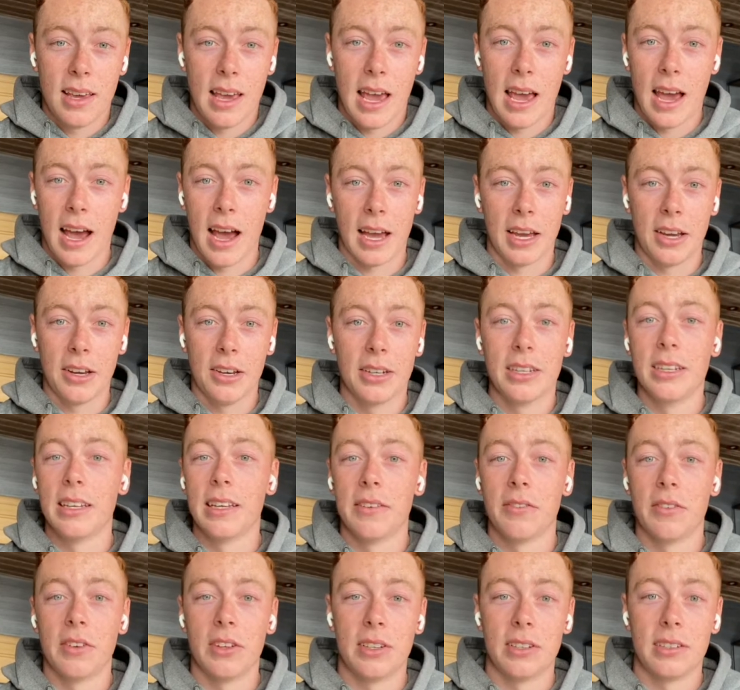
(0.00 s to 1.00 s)
I couldn't
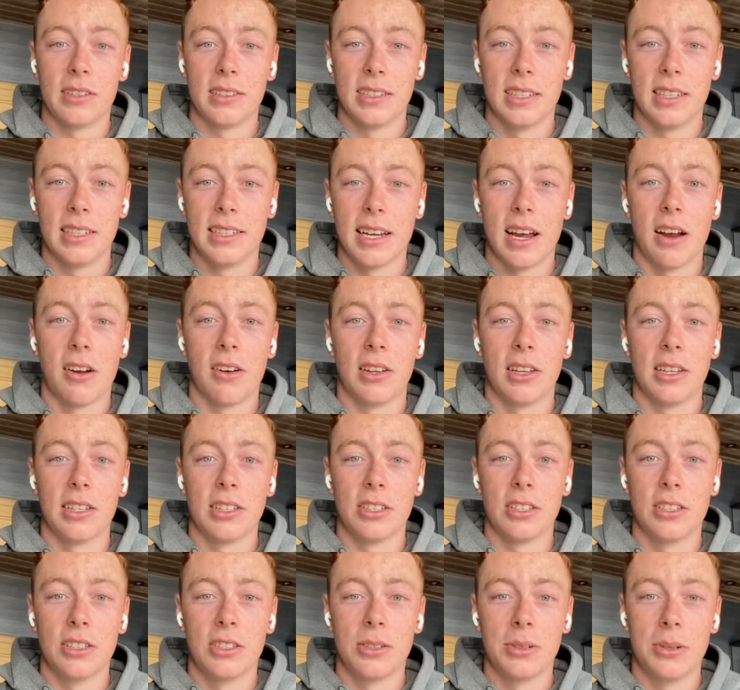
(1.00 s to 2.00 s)
even sit down and
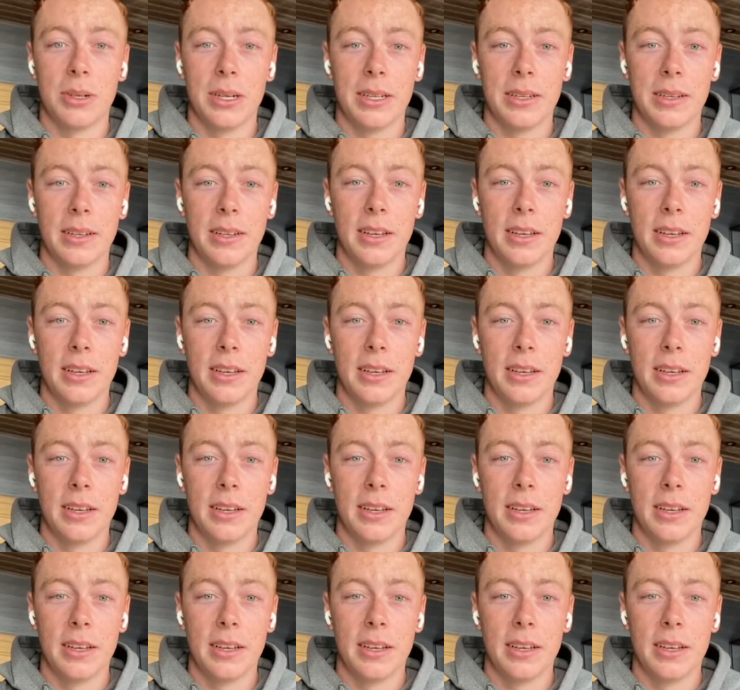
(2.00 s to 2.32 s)
listen to it.